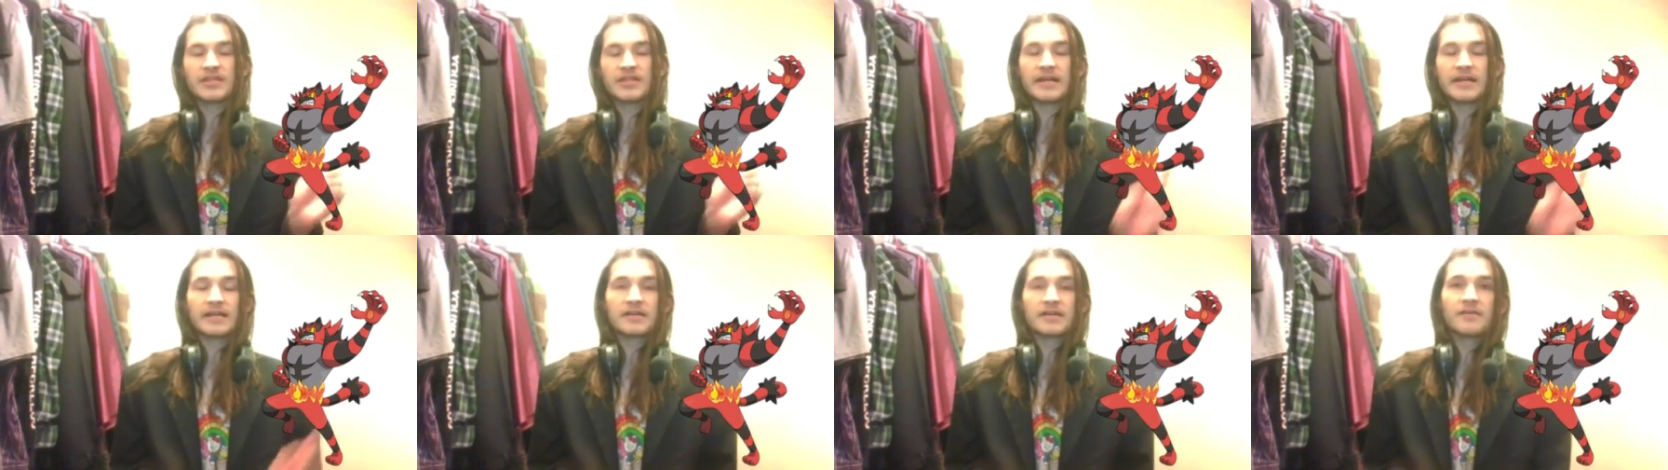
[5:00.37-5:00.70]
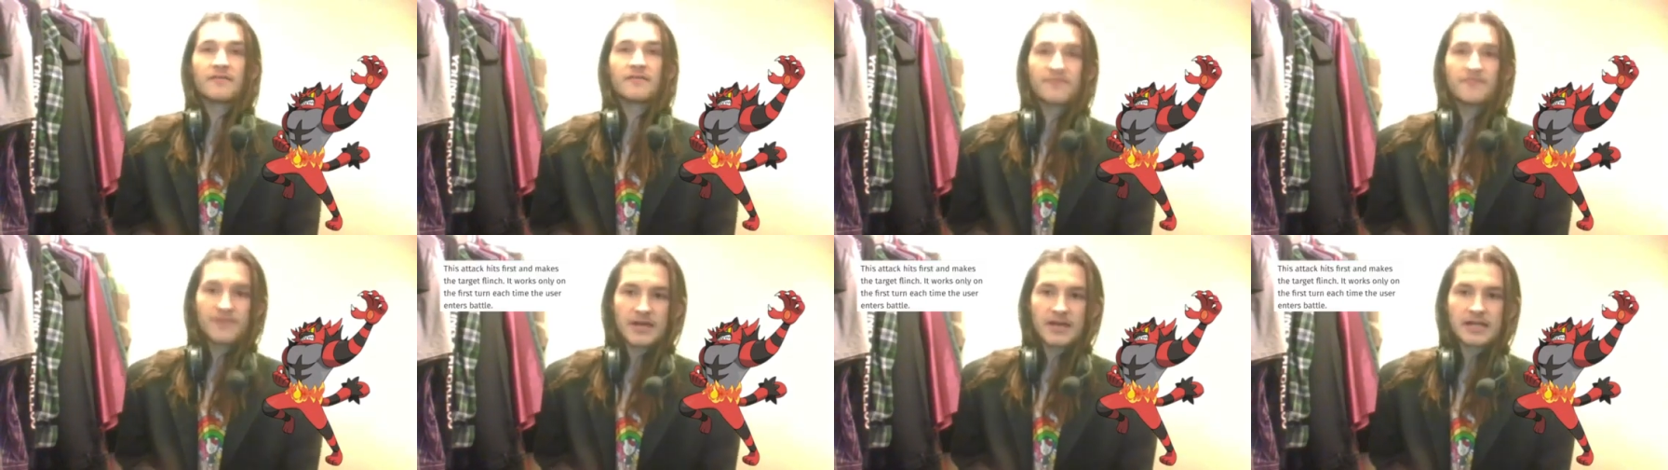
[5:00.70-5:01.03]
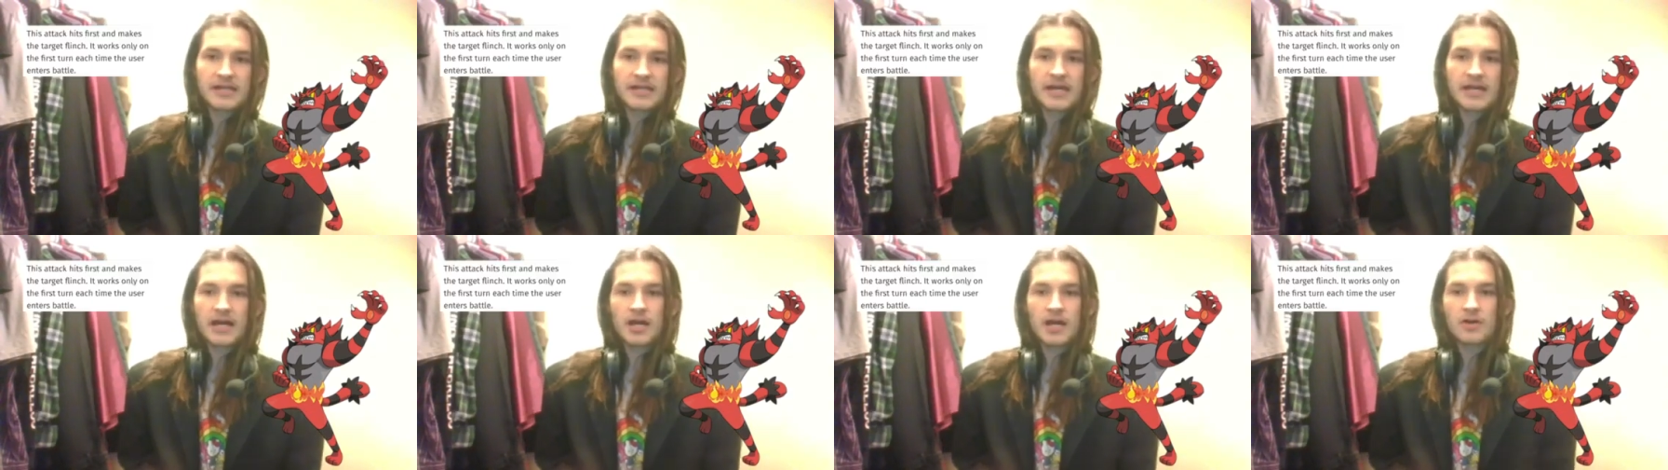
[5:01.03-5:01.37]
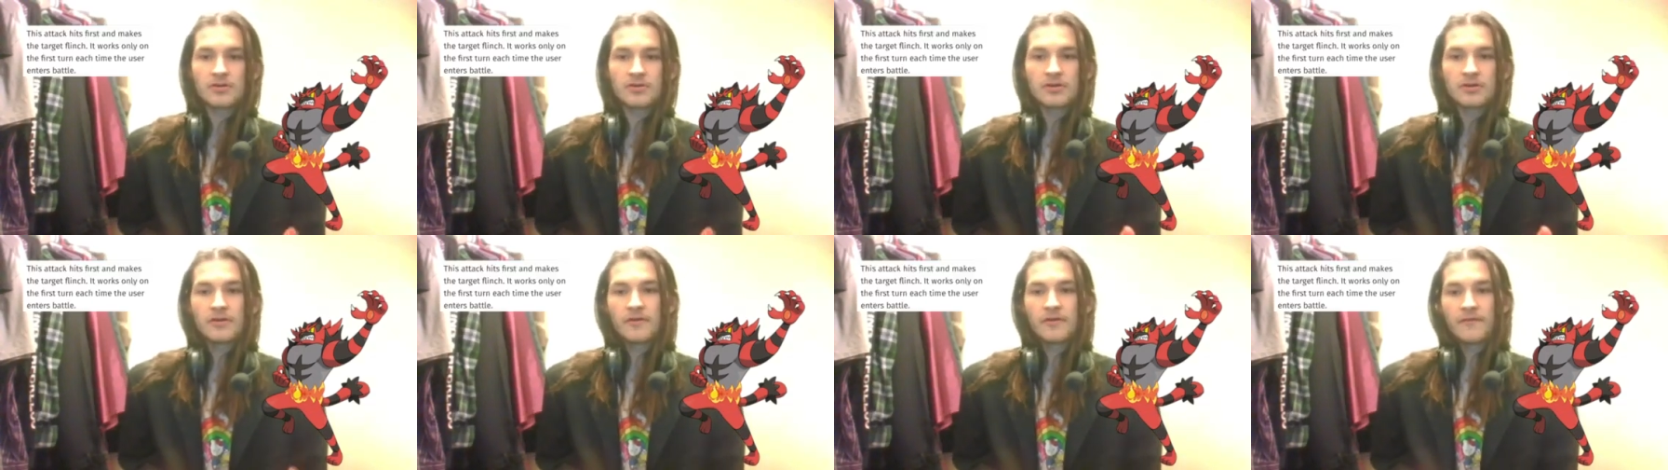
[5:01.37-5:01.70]
like Fake
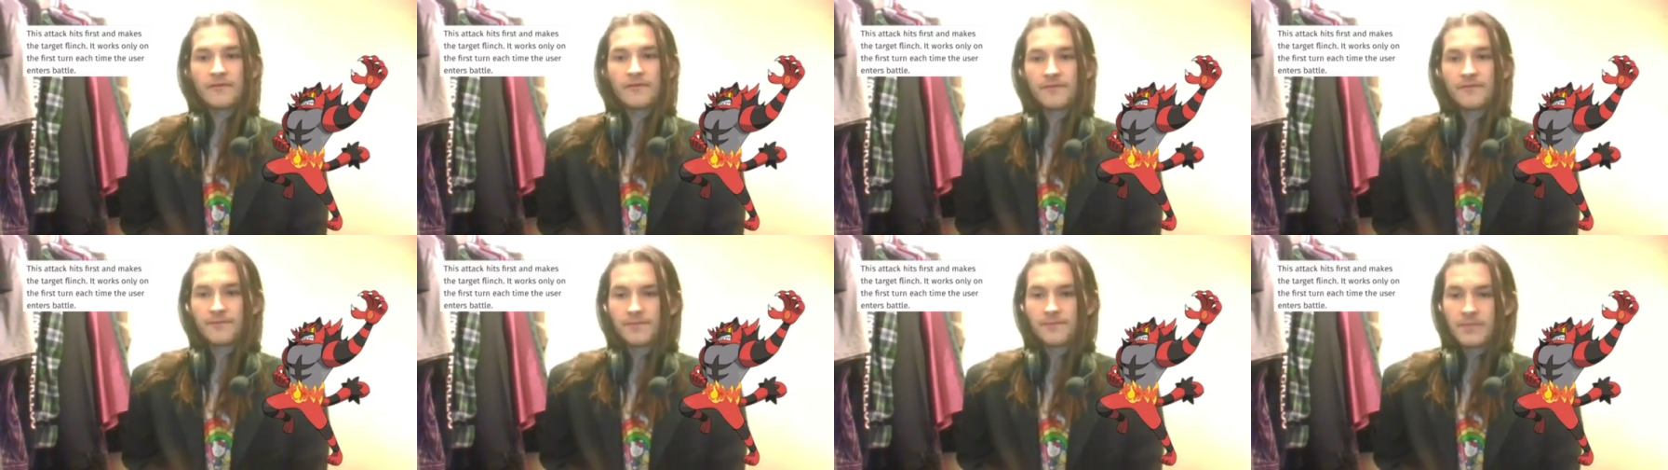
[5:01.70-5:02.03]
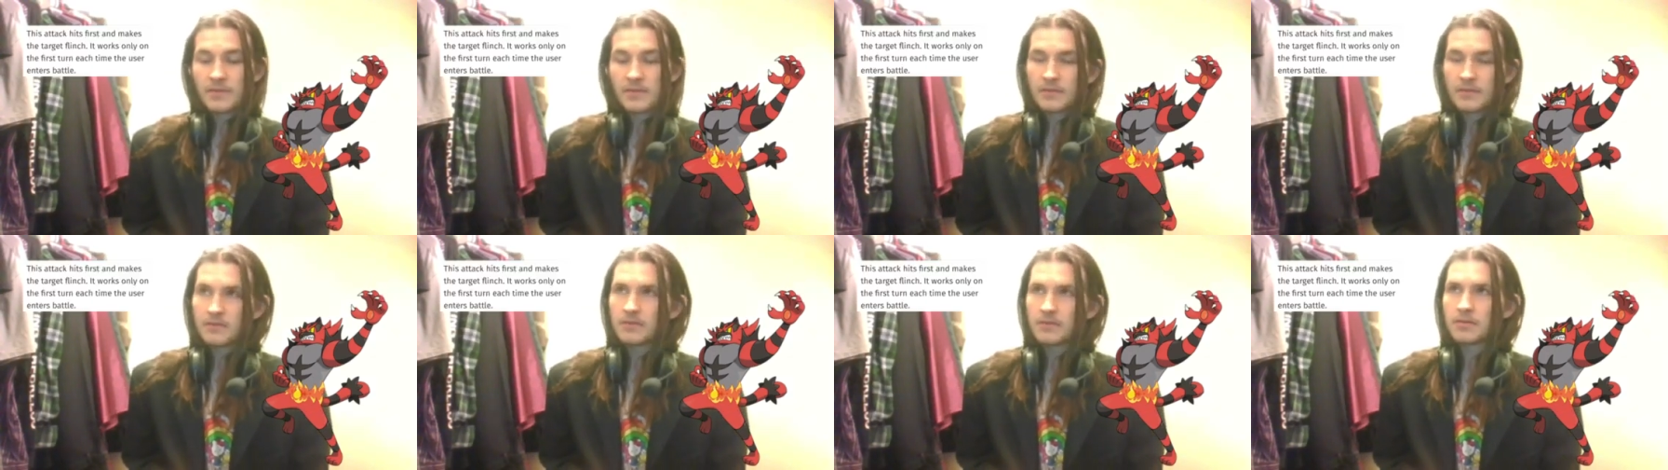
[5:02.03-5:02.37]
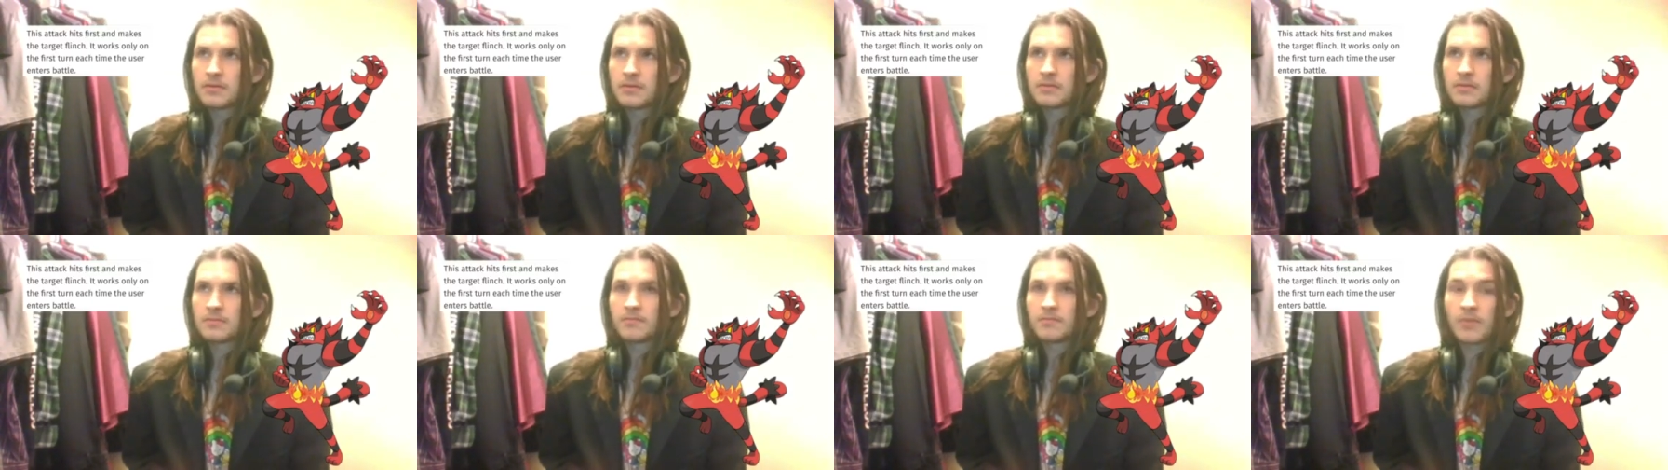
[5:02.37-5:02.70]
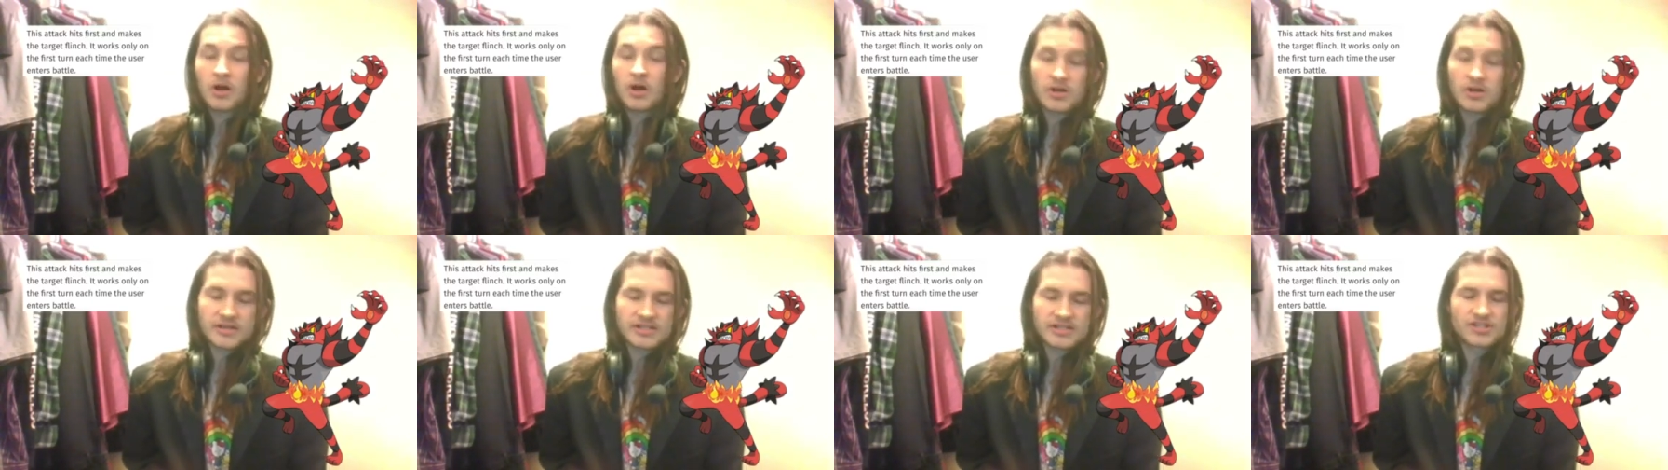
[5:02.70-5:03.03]
Out,
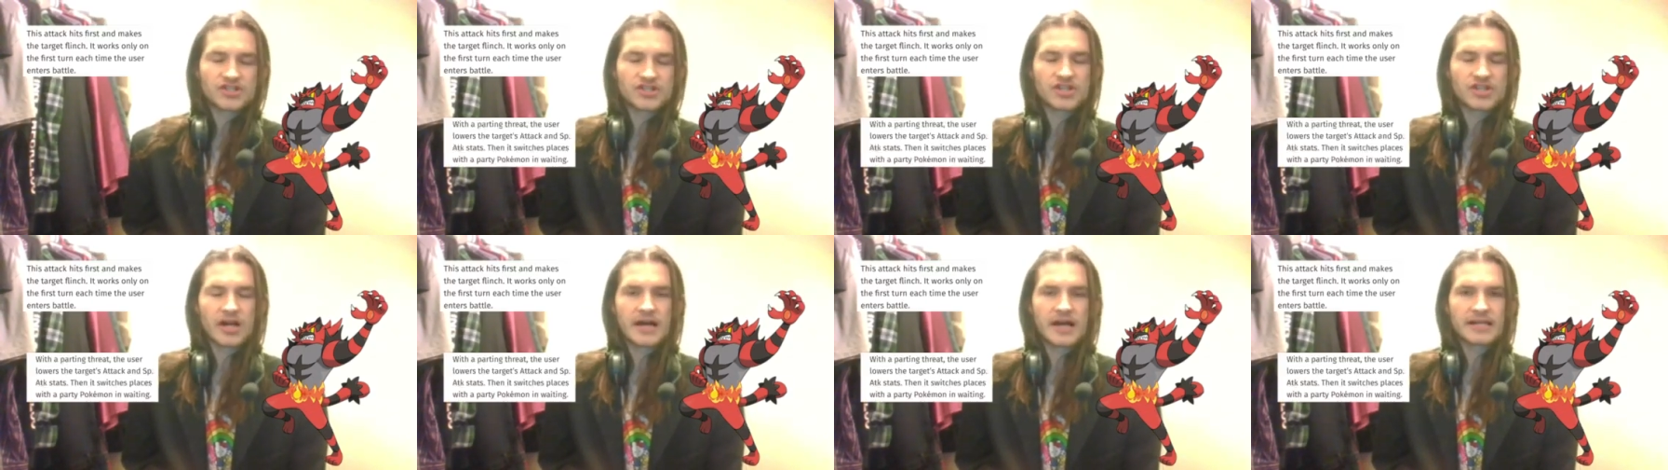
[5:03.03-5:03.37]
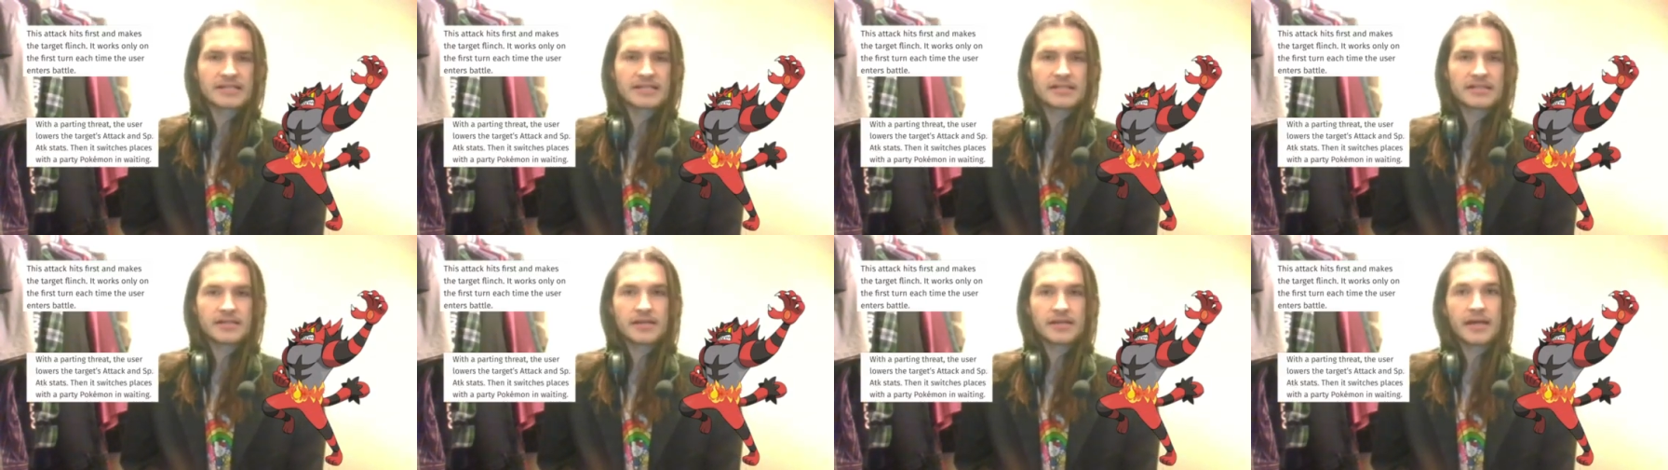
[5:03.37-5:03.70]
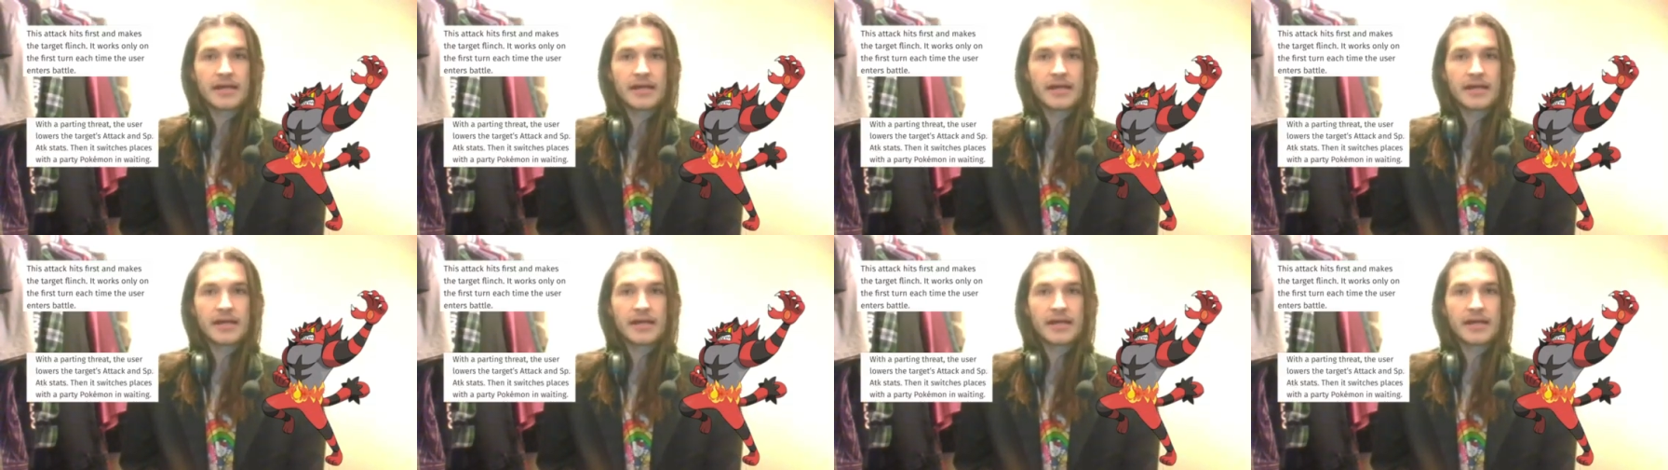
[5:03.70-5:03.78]
Parting Shot,